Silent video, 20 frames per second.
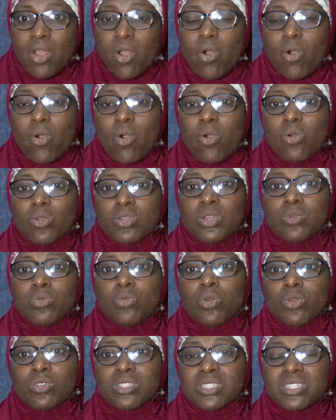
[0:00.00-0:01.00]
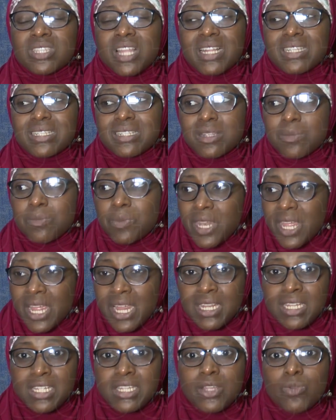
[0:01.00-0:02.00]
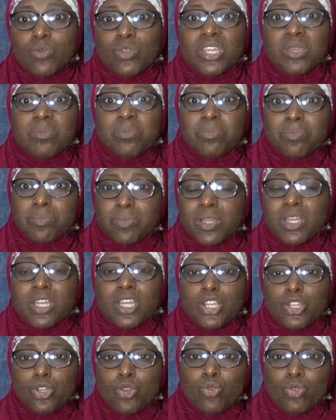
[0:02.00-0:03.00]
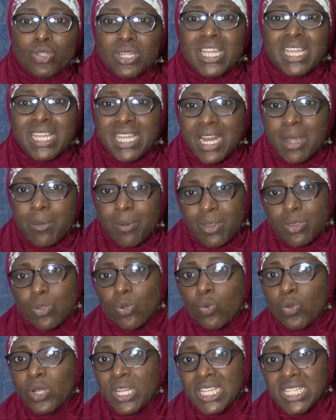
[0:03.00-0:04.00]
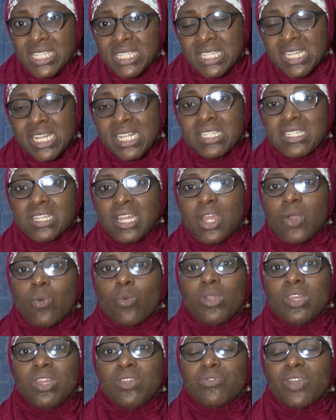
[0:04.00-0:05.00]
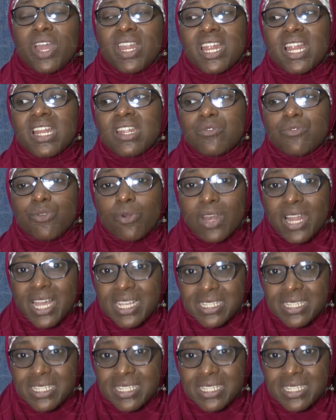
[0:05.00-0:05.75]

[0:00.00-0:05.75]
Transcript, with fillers: Or they will not start sleeping early, they will keep you know, thinking about the whole incident. When they finally fall